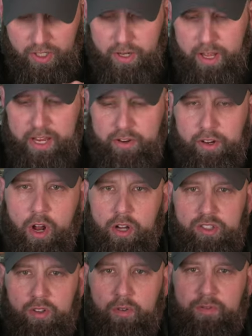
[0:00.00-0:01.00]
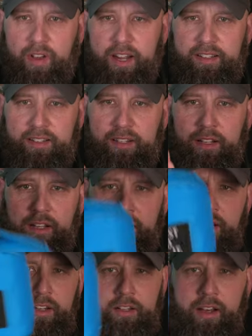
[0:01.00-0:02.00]
show you that you could also fit
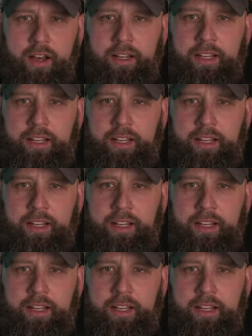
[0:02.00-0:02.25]
a